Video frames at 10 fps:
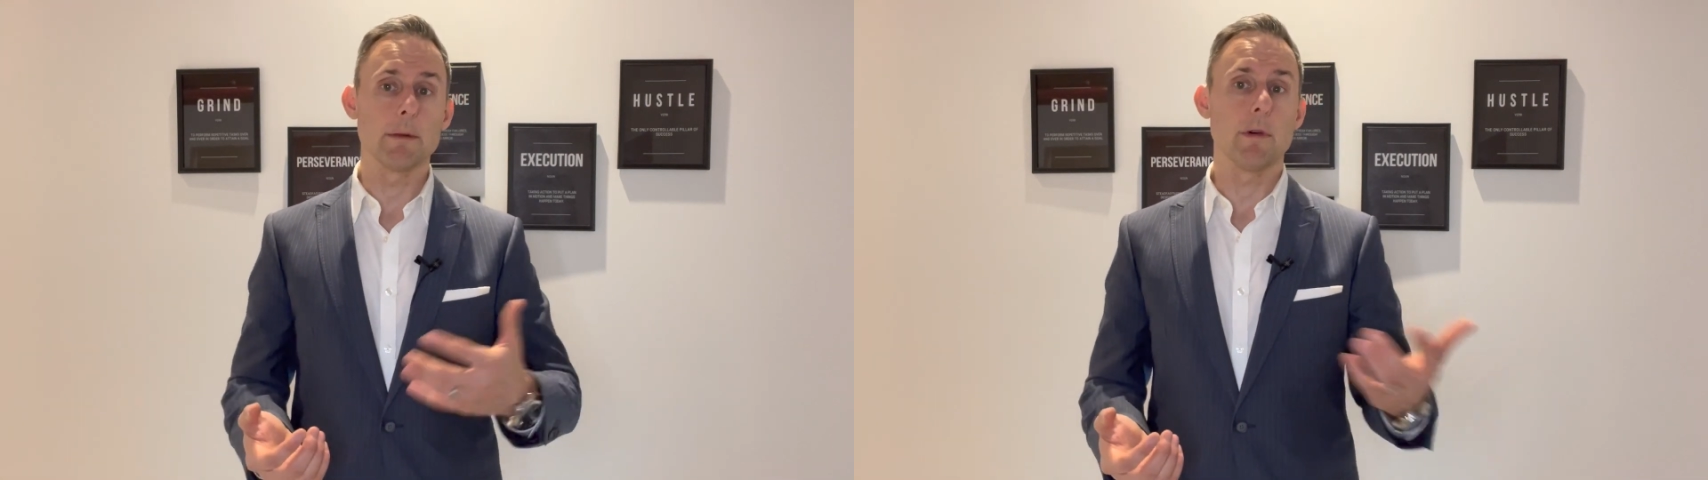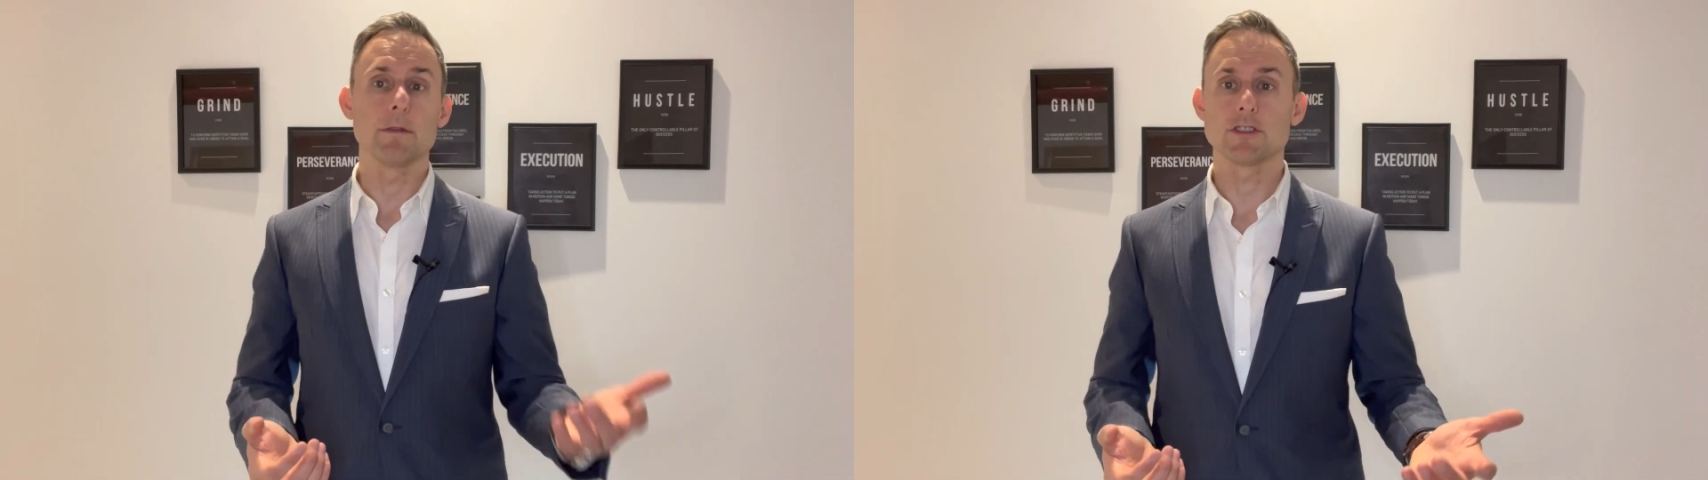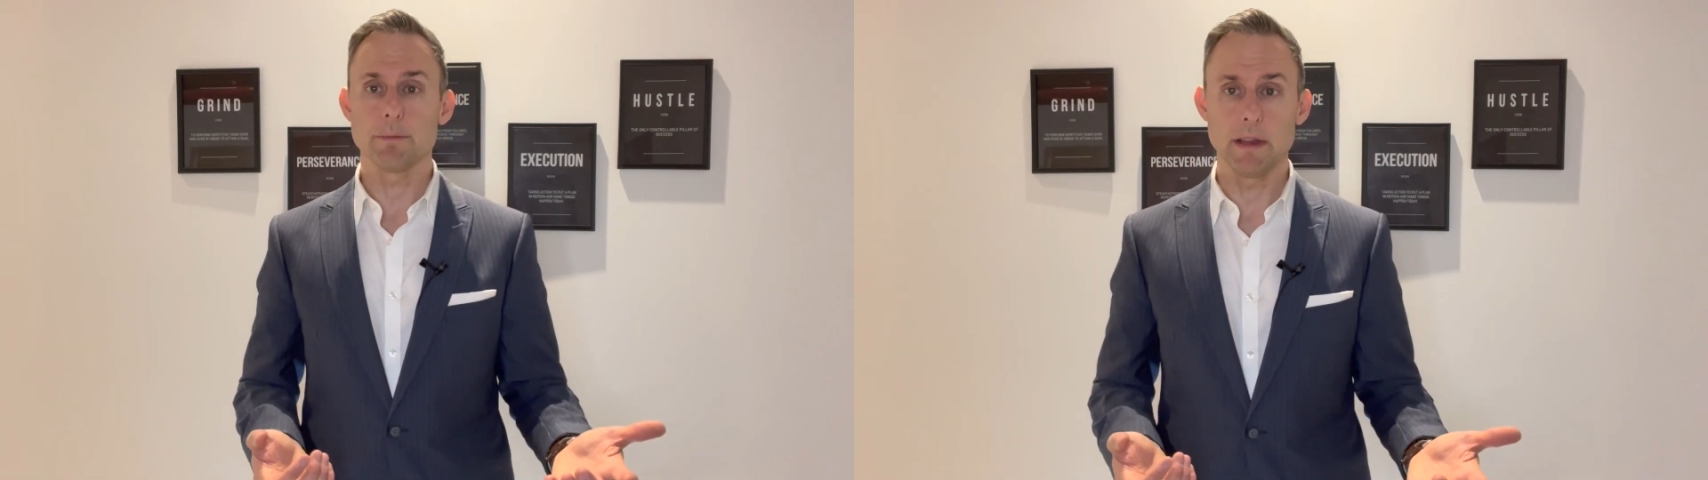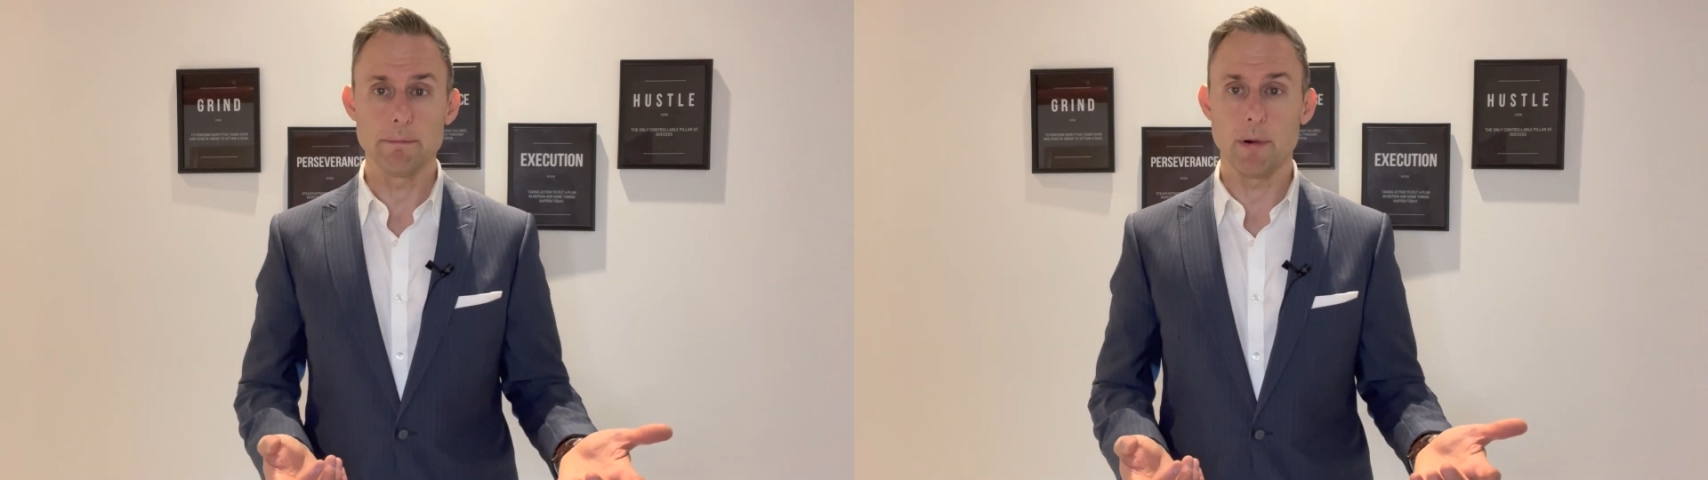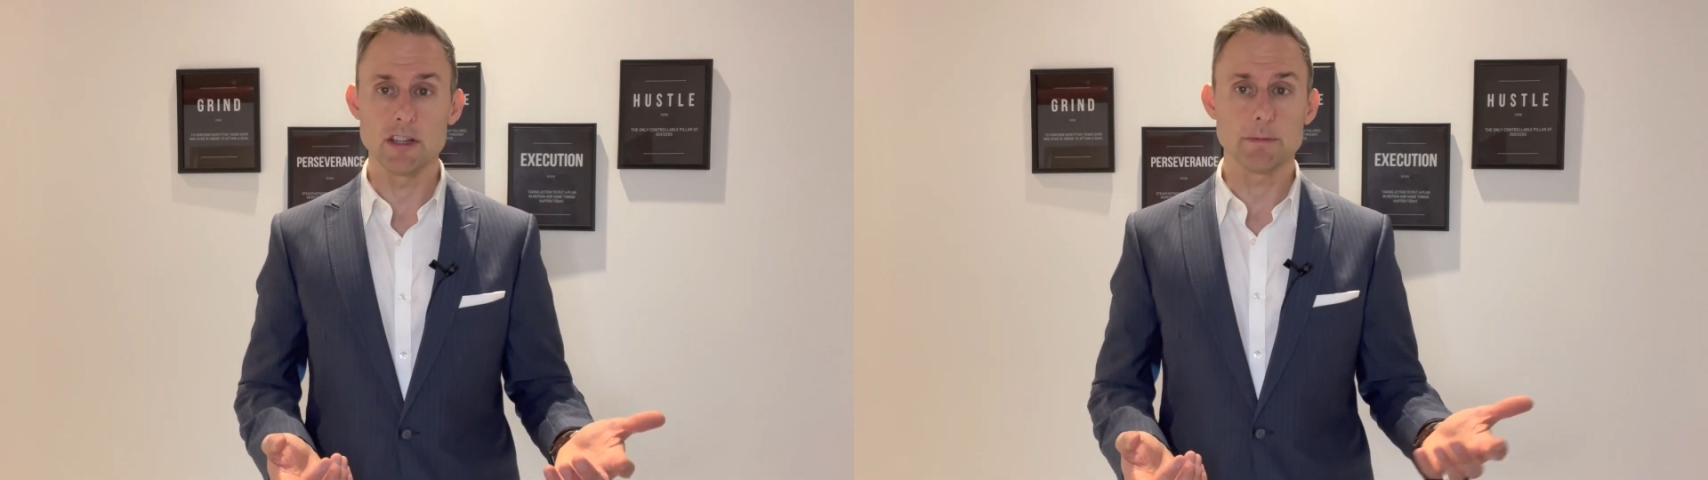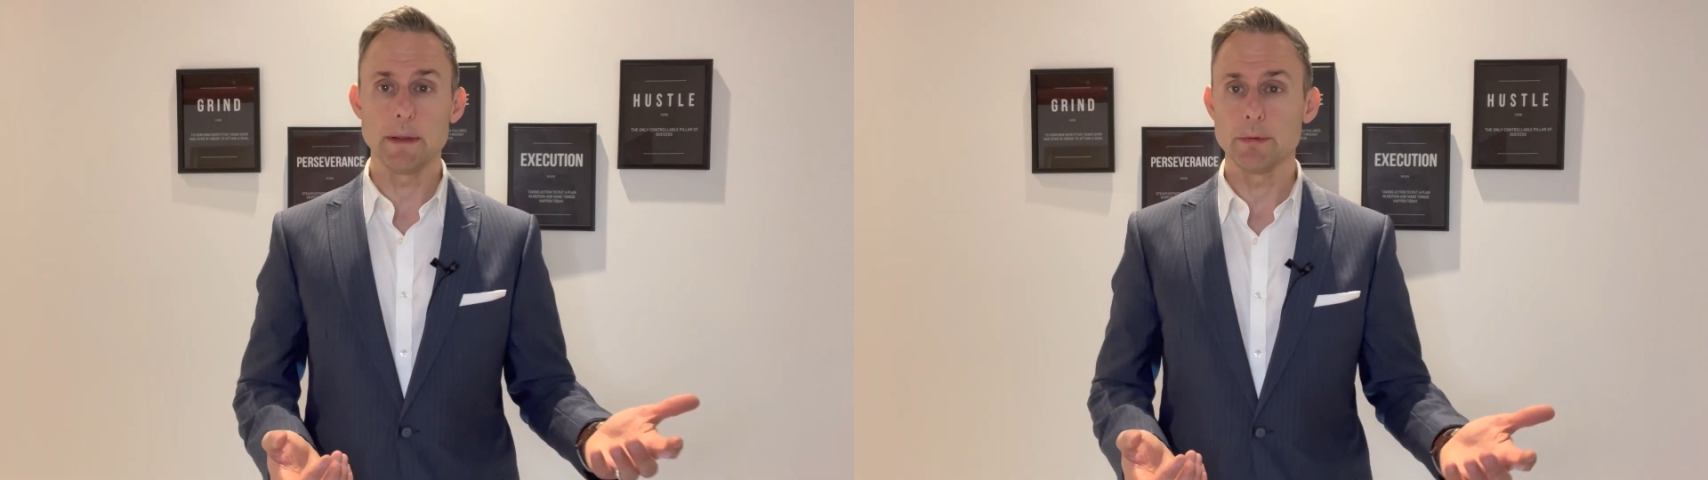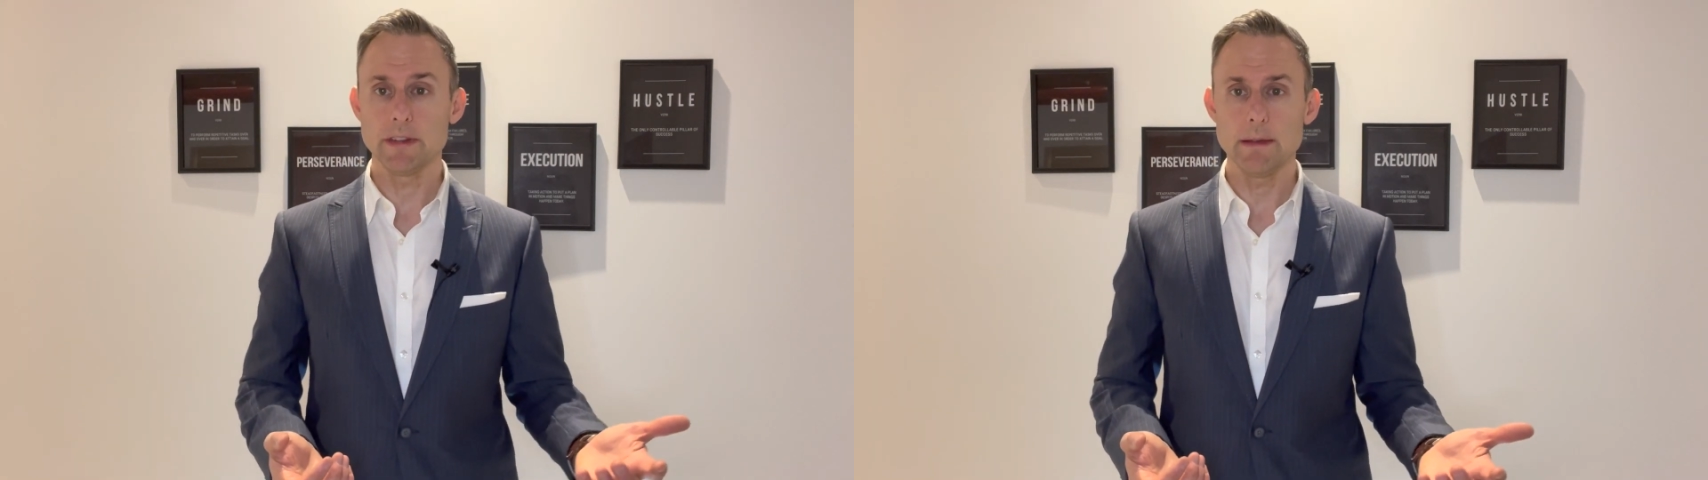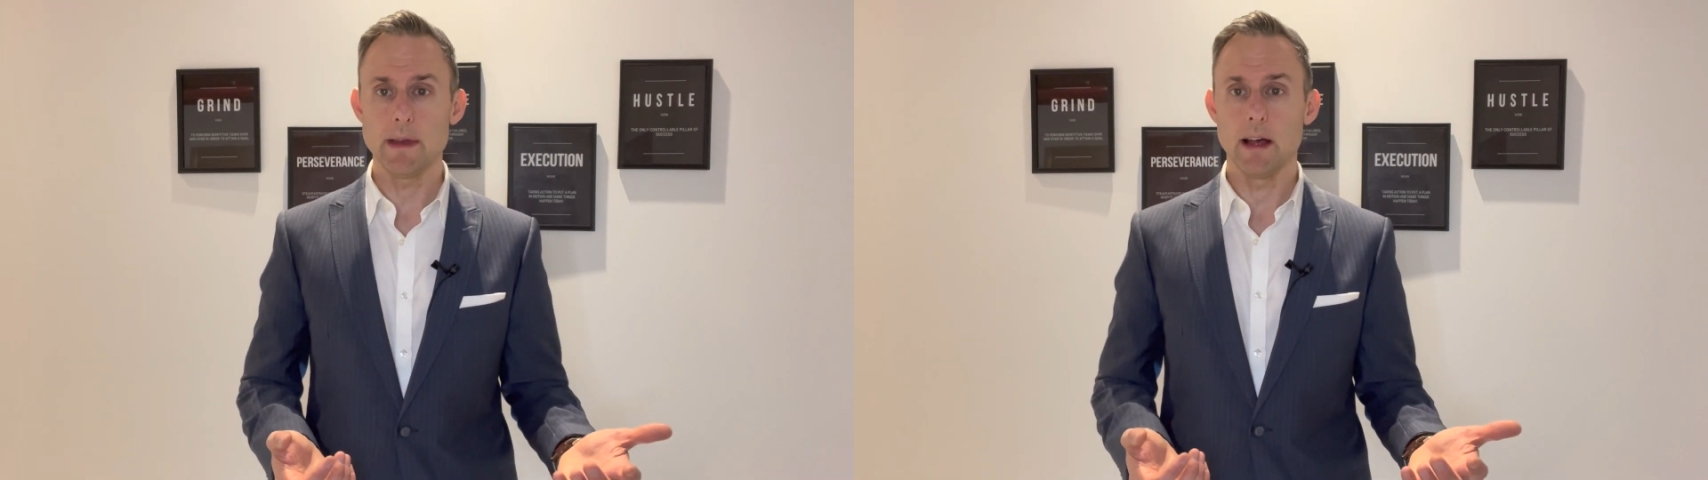bunch of people's
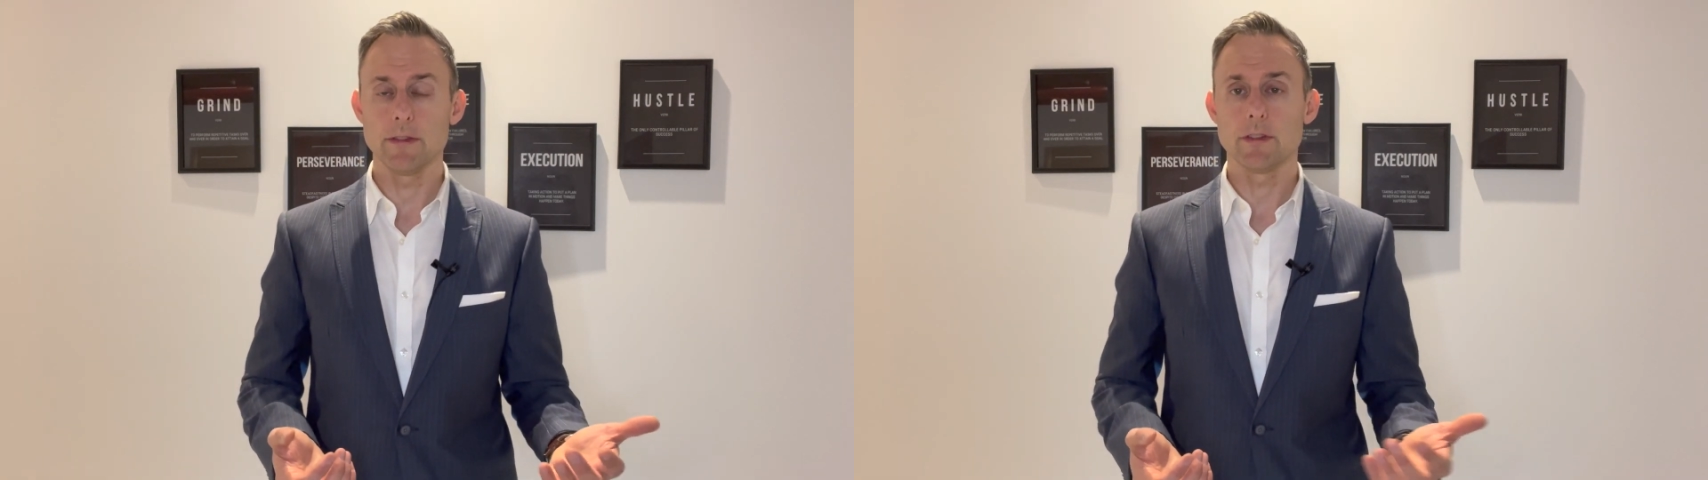emails.